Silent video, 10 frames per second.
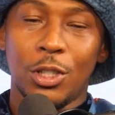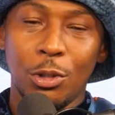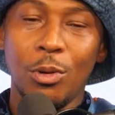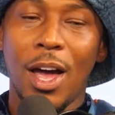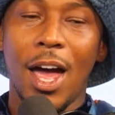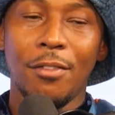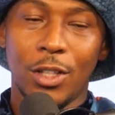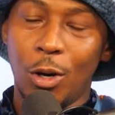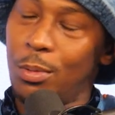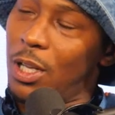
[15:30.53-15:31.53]
do have
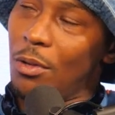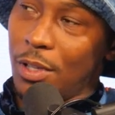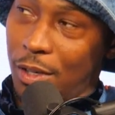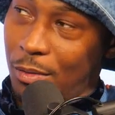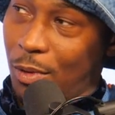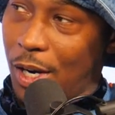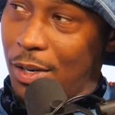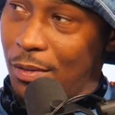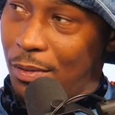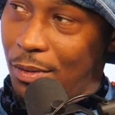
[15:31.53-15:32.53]
dope clothing, right?
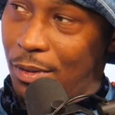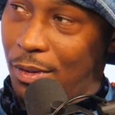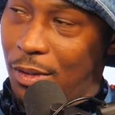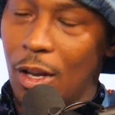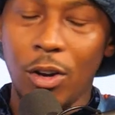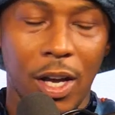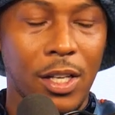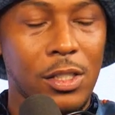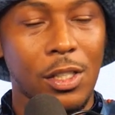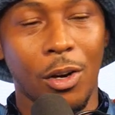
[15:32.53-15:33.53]

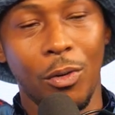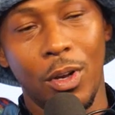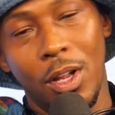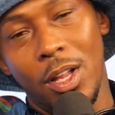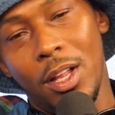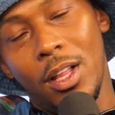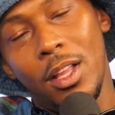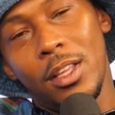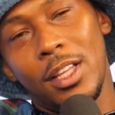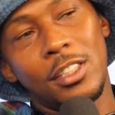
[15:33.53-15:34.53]
Okay, so
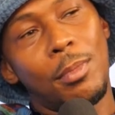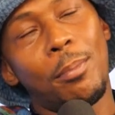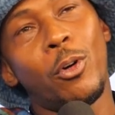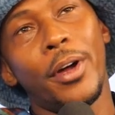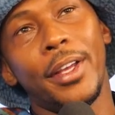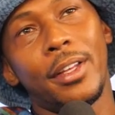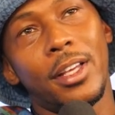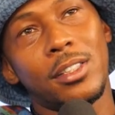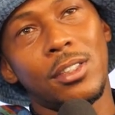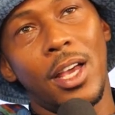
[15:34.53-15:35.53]
that's my point.
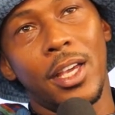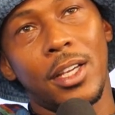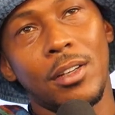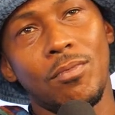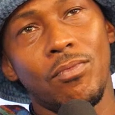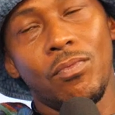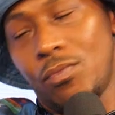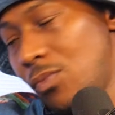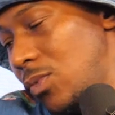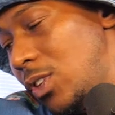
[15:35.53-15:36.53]
It's like,
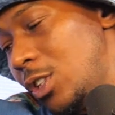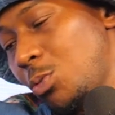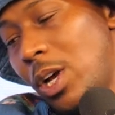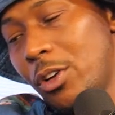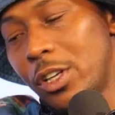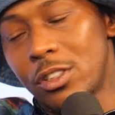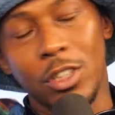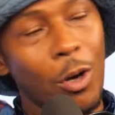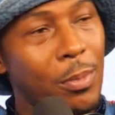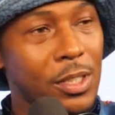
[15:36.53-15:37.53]
the sweater is
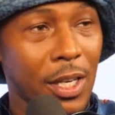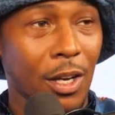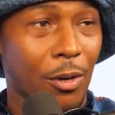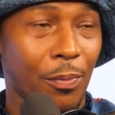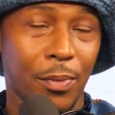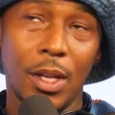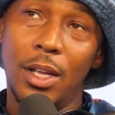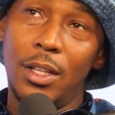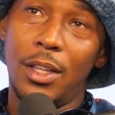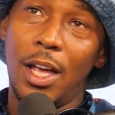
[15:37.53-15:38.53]
dope as hell.
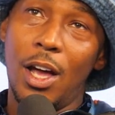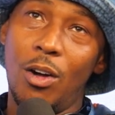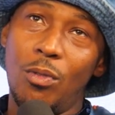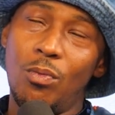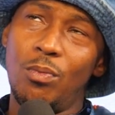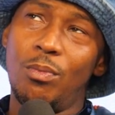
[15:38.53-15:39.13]
Now,